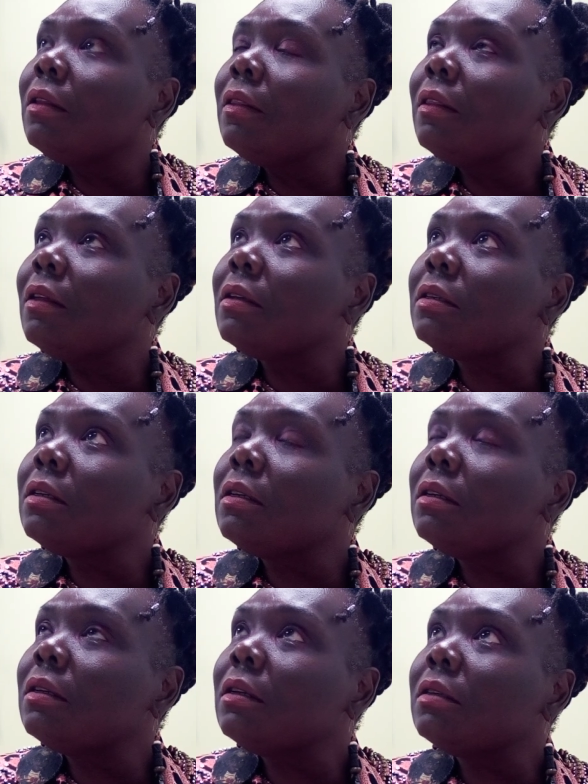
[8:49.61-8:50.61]
this
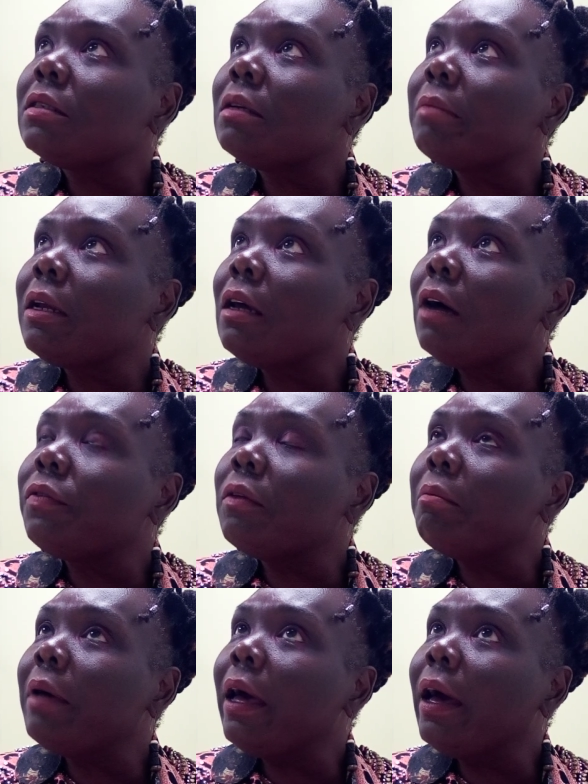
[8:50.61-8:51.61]
somebody off
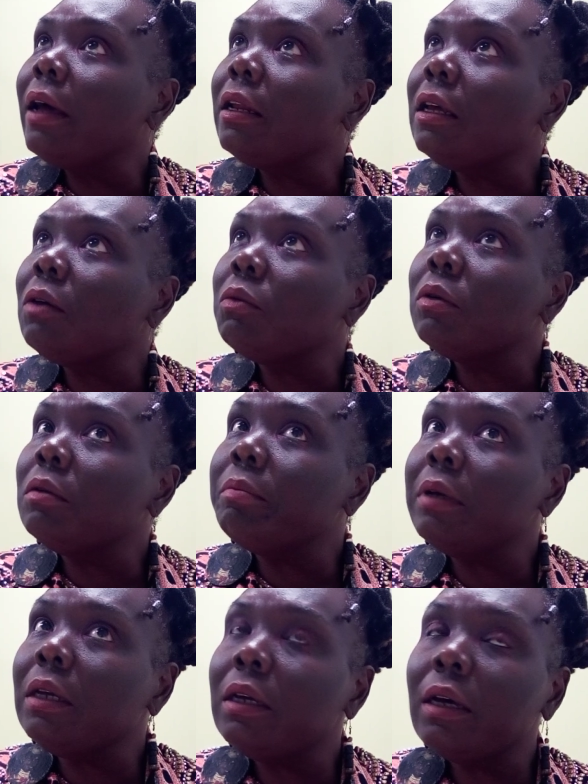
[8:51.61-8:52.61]
the bat, it would
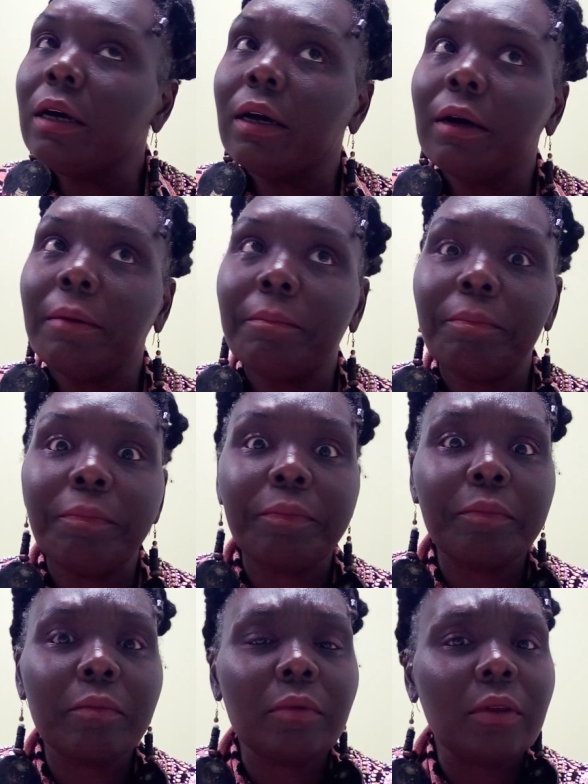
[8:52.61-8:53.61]
be um,
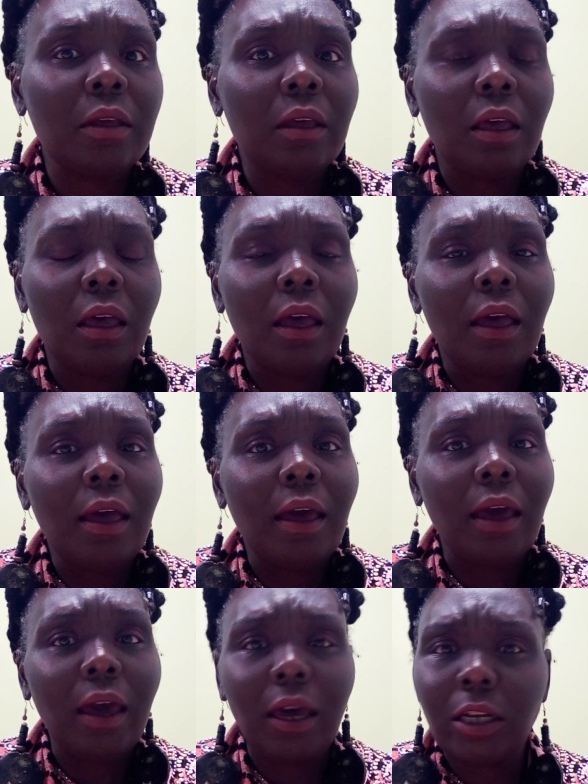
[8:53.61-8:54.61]

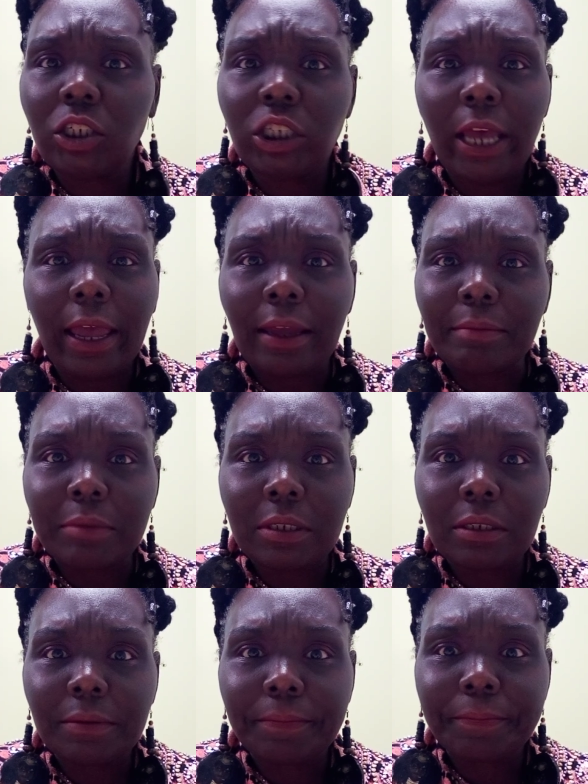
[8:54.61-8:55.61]
Anna
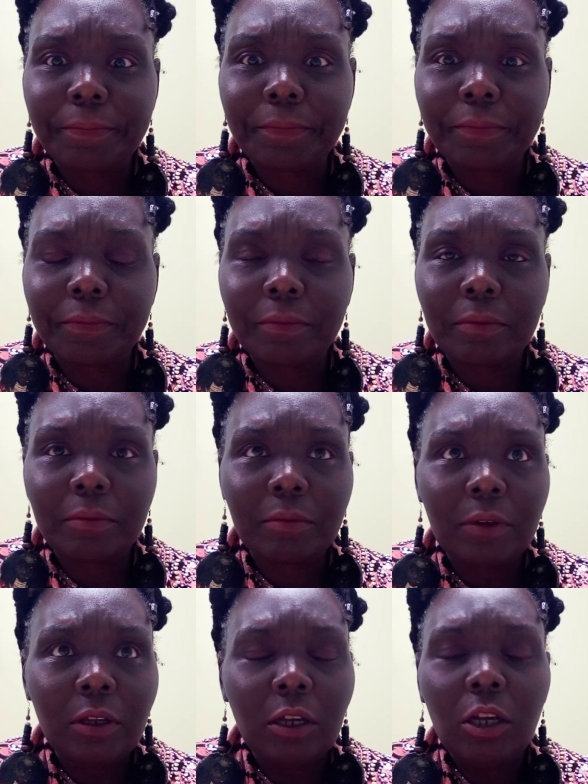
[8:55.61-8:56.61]
James.
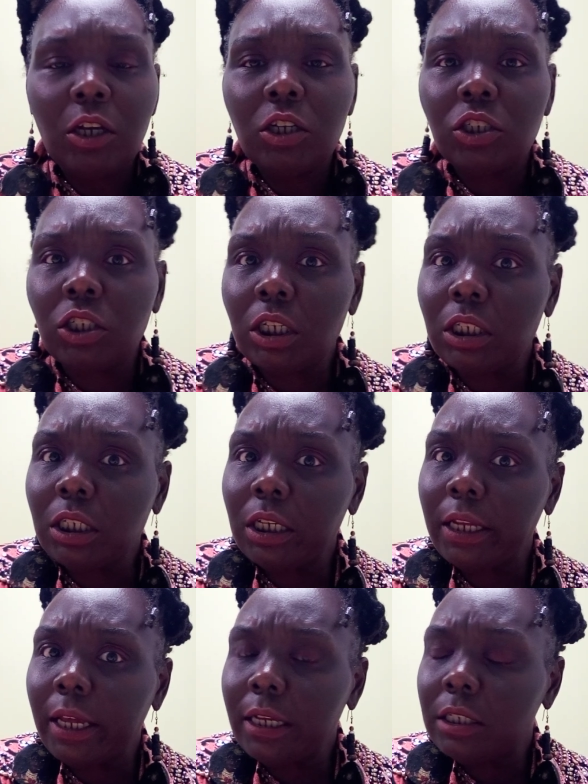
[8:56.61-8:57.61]
She
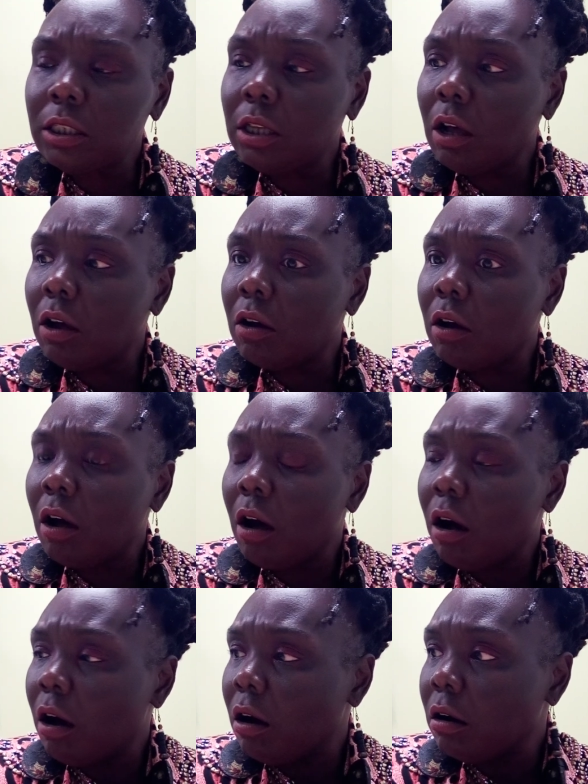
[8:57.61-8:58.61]
did a song
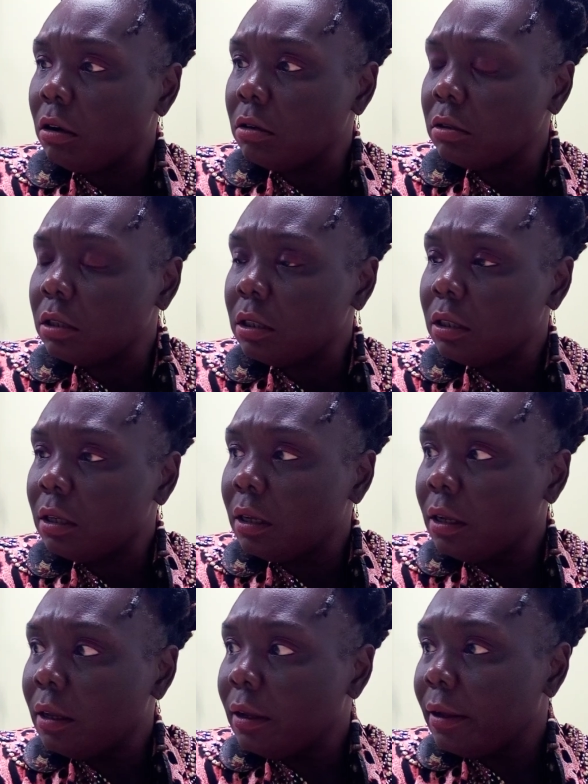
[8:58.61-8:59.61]
called
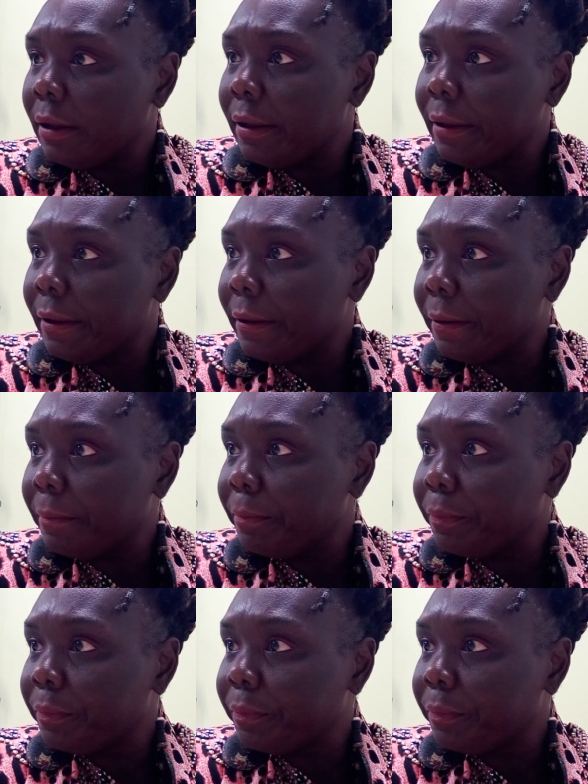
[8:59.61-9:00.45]
uh,